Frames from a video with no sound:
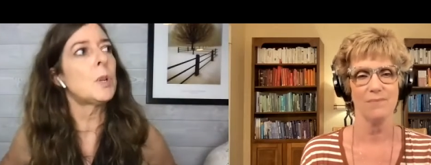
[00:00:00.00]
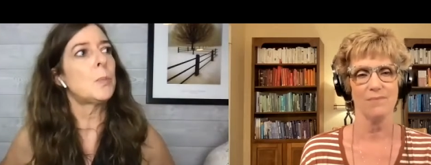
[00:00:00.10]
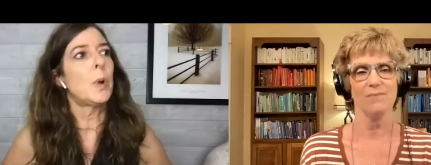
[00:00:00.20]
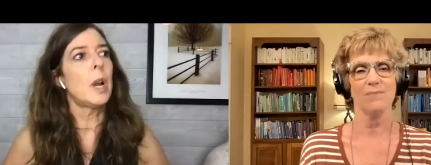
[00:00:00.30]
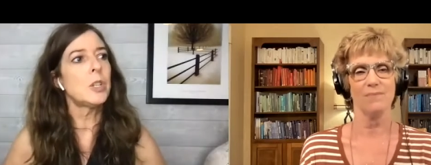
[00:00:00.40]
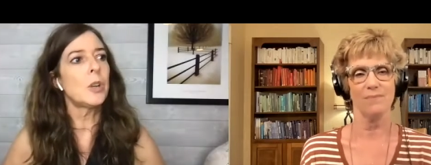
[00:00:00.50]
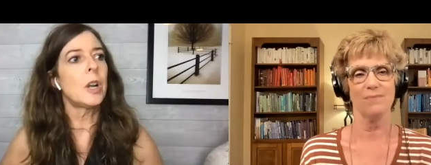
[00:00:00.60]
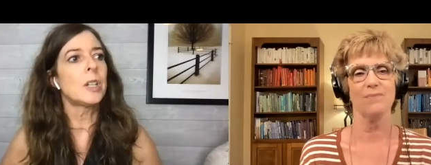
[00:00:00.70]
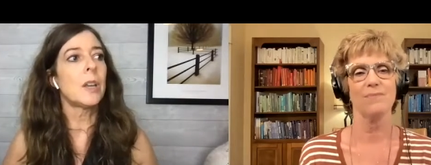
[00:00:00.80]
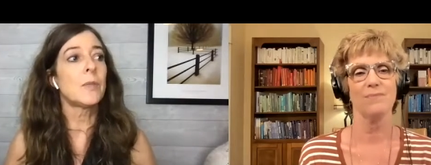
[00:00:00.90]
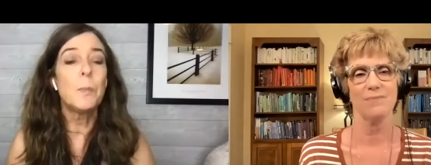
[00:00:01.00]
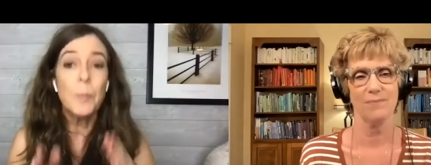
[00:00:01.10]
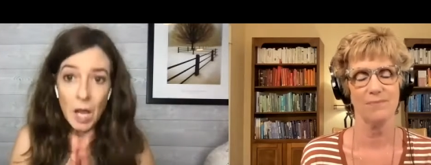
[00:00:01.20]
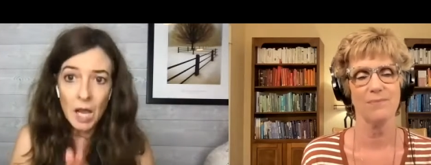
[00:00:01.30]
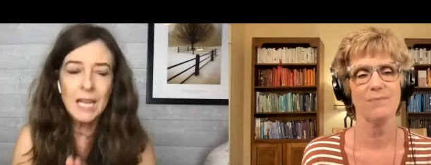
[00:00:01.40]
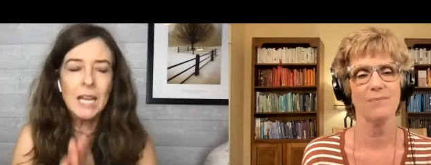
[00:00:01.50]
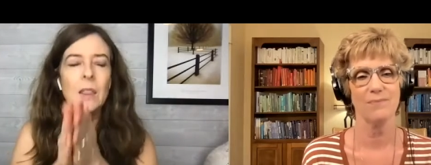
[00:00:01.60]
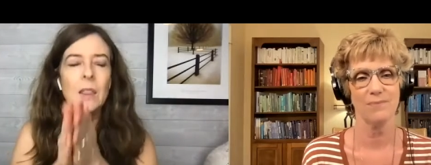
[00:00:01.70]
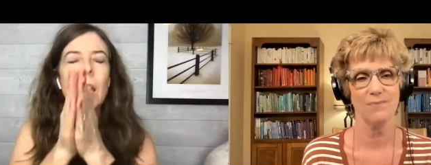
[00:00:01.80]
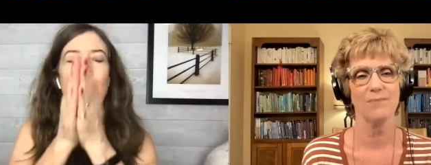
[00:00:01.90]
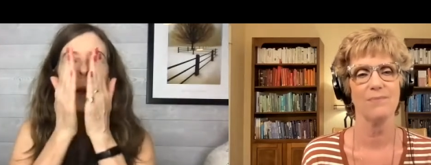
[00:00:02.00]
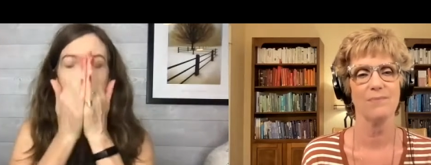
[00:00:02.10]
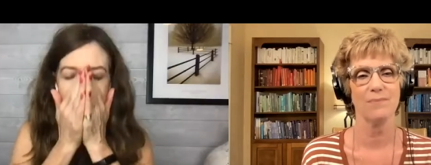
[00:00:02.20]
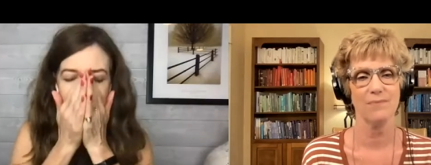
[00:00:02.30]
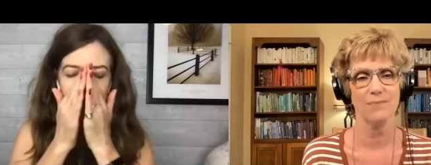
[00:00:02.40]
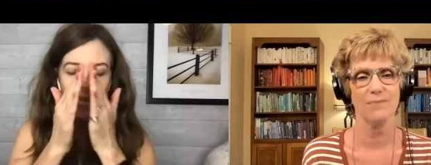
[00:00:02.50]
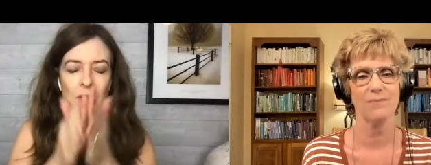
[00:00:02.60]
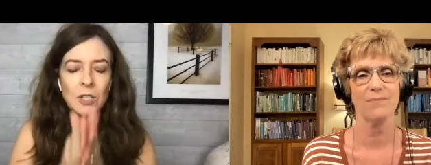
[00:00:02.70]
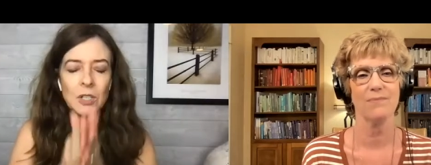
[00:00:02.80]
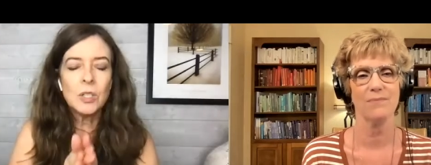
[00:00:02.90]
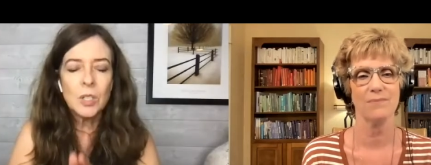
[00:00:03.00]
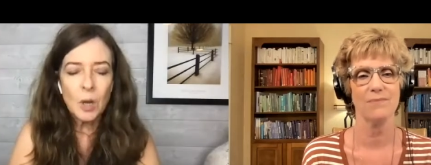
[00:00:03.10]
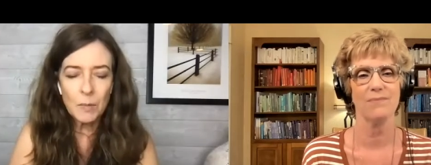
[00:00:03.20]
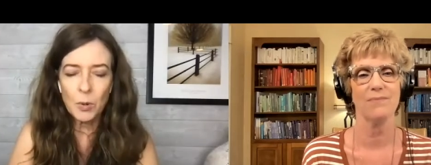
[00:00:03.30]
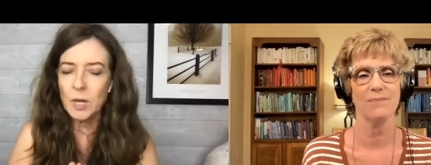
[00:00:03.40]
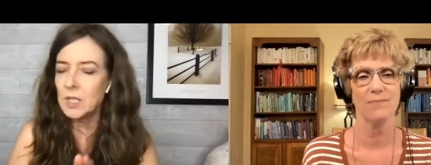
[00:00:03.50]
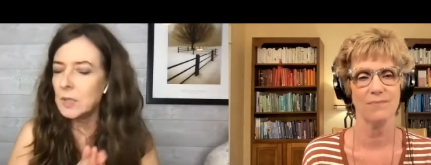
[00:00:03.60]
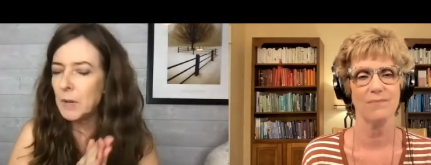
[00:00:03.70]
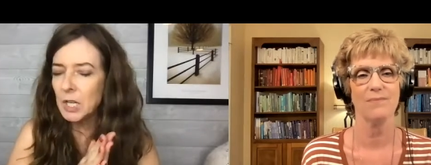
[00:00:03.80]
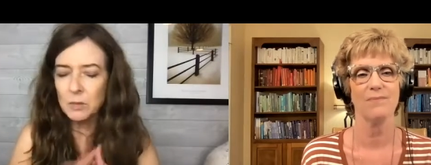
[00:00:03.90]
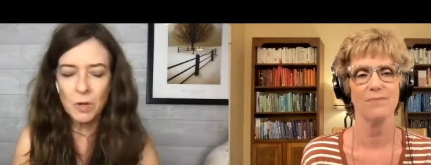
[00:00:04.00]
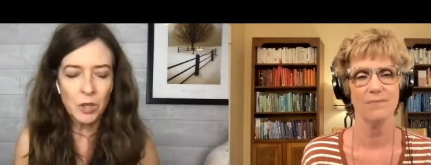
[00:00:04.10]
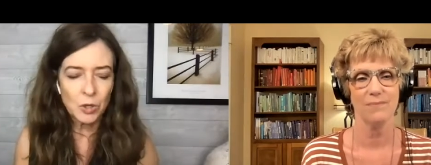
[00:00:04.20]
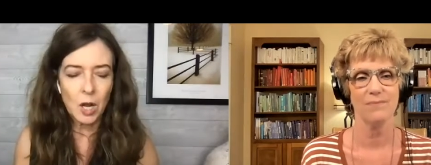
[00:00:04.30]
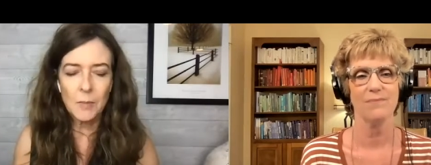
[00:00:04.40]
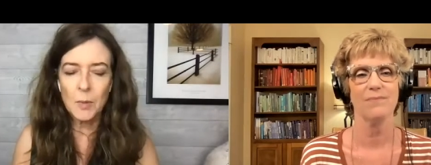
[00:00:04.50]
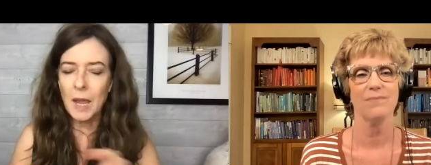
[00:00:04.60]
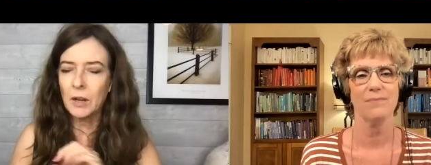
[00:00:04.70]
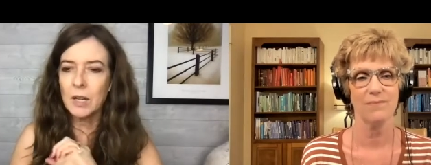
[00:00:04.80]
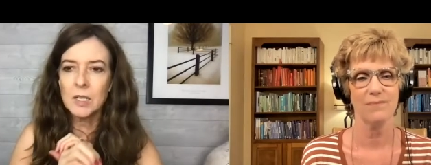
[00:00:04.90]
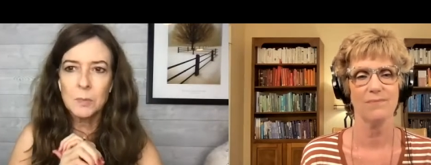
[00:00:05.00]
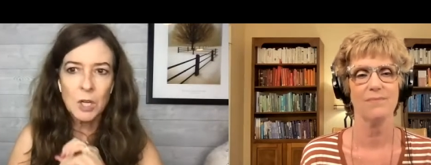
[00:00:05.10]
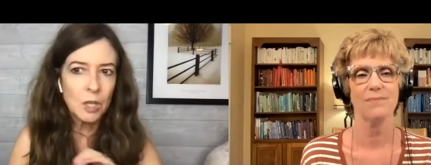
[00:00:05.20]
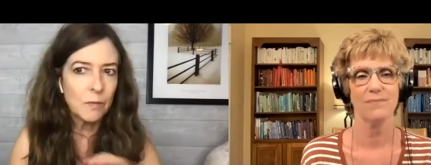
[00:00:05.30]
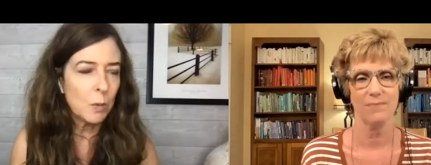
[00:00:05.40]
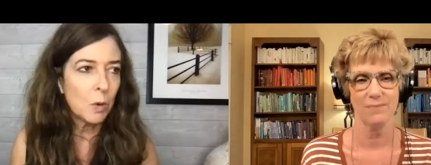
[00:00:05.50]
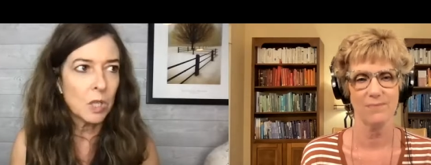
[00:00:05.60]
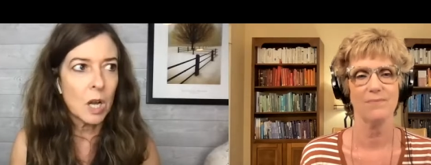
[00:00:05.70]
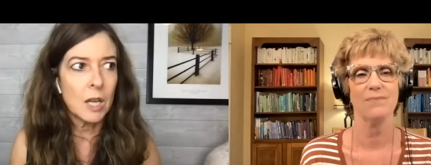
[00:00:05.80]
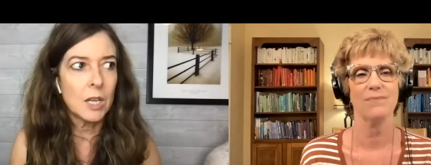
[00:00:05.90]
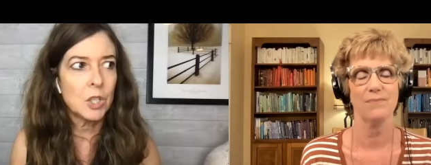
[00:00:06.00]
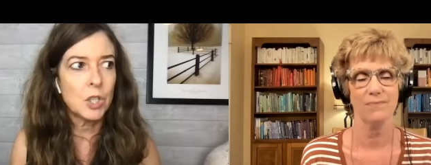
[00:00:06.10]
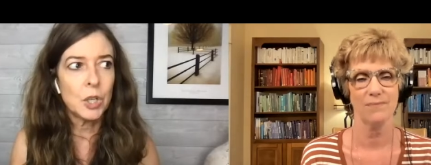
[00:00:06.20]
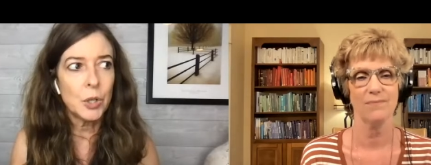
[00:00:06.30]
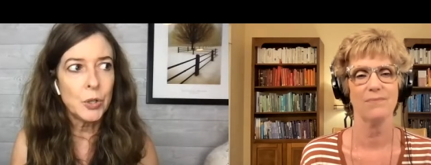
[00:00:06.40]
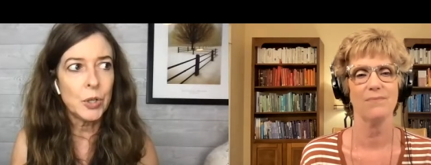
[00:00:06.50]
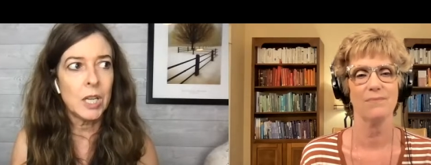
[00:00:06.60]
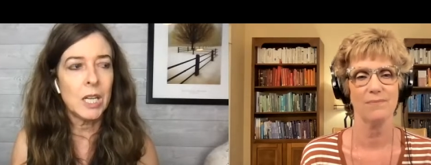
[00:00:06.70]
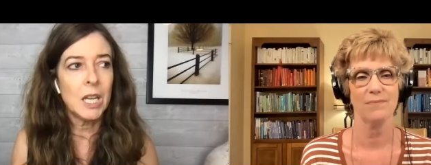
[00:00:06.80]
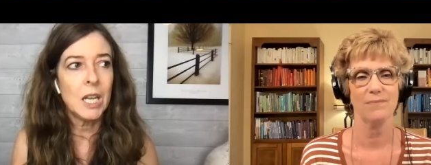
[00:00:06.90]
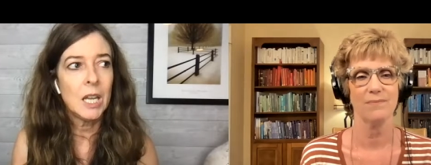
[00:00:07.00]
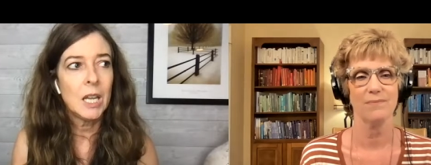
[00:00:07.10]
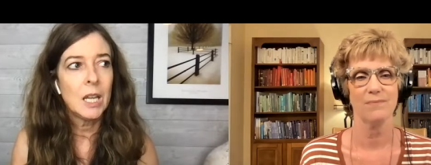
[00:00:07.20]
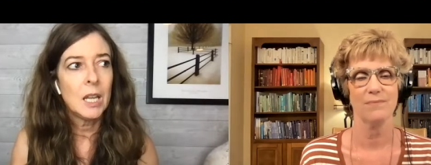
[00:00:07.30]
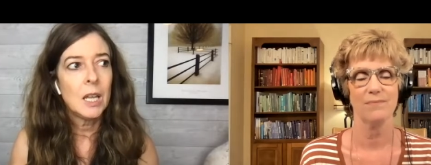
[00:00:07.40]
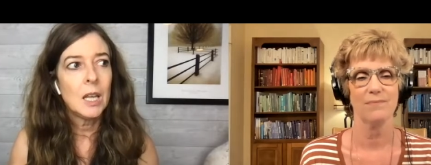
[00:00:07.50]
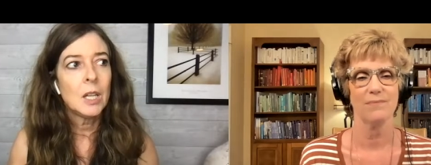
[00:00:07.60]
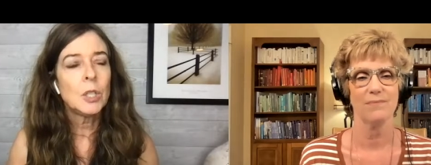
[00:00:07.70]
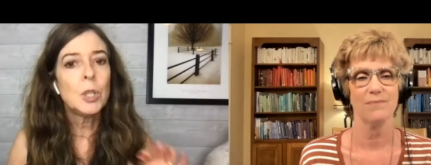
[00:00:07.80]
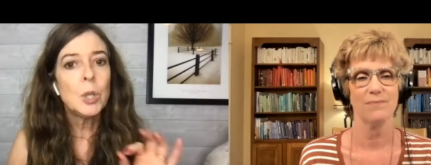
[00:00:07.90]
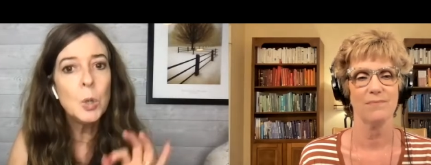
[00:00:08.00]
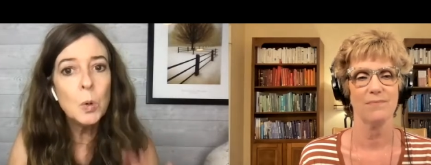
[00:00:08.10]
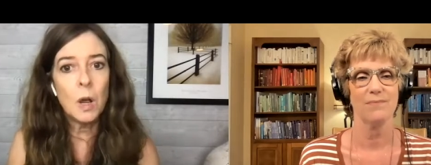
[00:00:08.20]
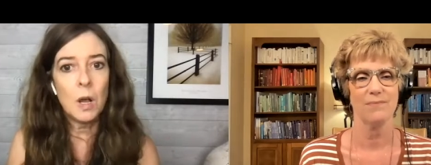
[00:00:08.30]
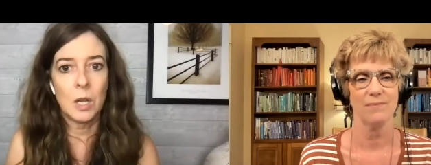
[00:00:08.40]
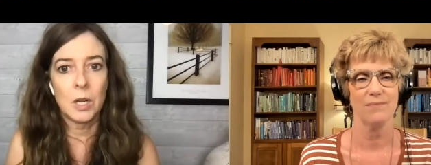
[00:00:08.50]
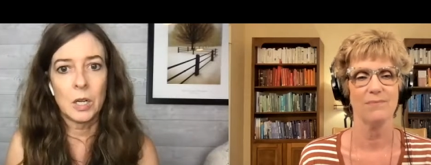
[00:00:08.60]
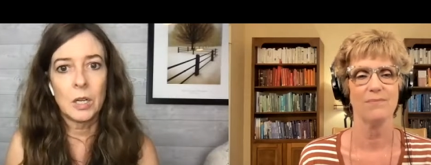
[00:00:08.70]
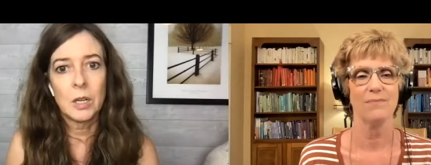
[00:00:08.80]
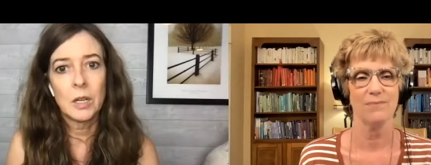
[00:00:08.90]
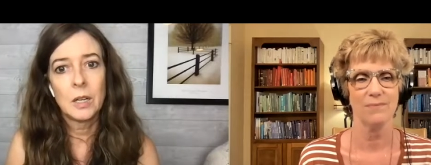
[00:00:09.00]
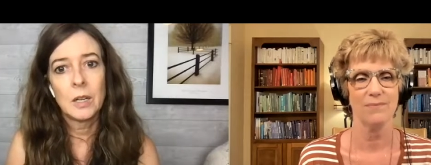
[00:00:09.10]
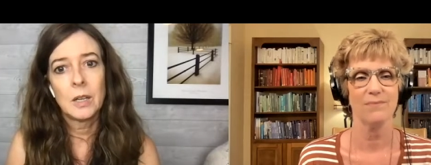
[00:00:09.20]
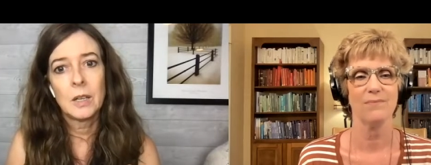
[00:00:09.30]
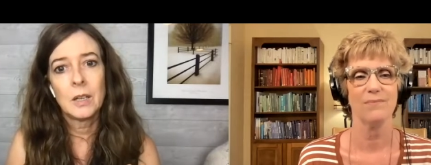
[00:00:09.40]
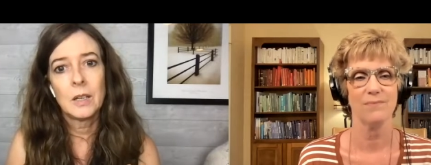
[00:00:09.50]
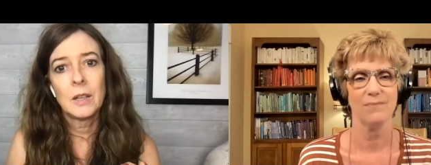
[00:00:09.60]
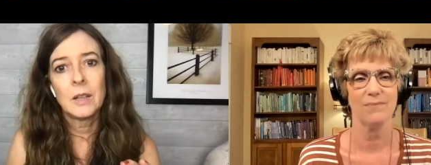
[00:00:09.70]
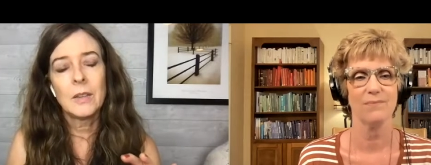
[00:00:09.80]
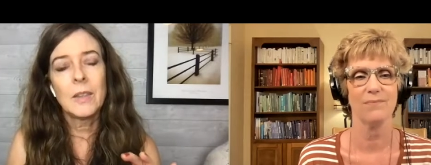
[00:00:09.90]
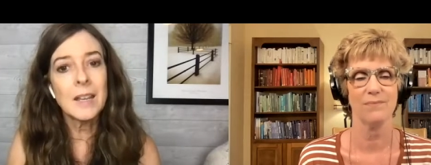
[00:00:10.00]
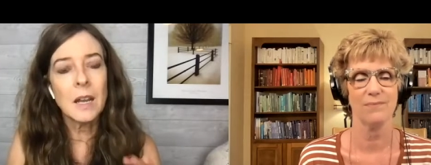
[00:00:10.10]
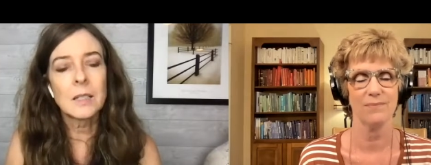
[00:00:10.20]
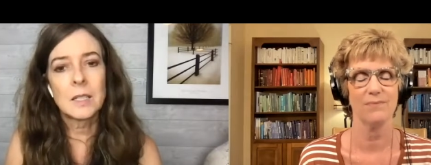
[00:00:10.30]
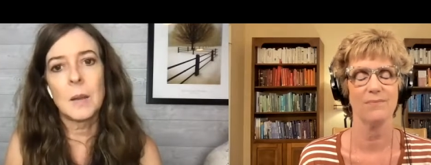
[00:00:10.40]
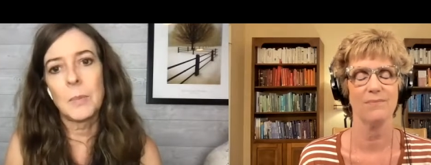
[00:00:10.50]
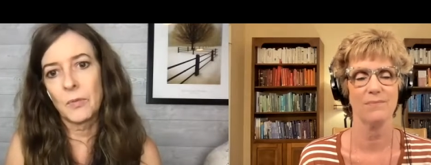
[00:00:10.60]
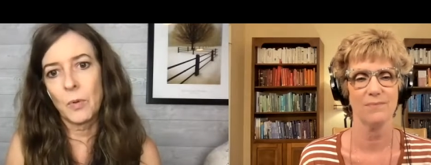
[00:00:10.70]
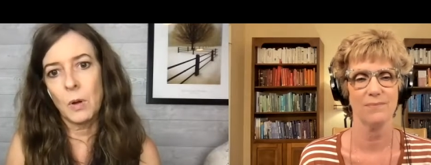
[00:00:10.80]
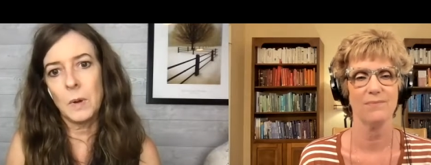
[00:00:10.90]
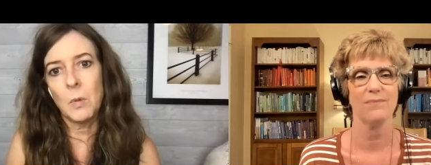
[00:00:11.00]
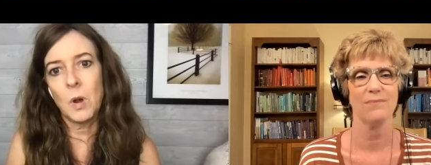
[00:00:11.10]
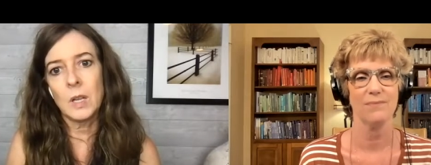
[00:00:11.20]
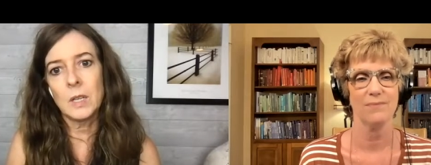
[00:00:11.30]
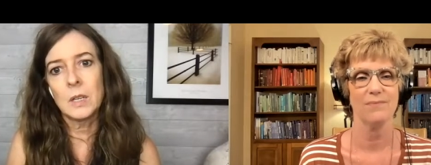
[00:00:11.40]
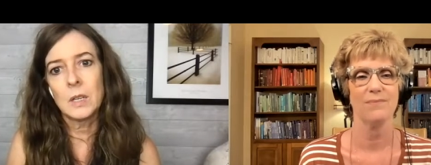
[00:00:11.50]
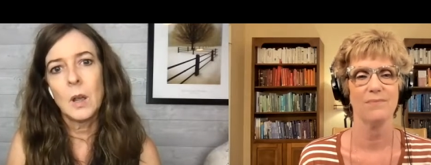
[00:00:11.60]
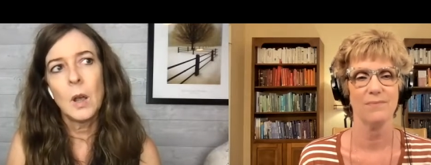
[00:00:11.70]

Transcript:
Speaker 1: so much pressure on ourselves, but but it is so important, especially with the trauma background, especially if we weren't taught as children to honor that mm-hmm. next step of what we want.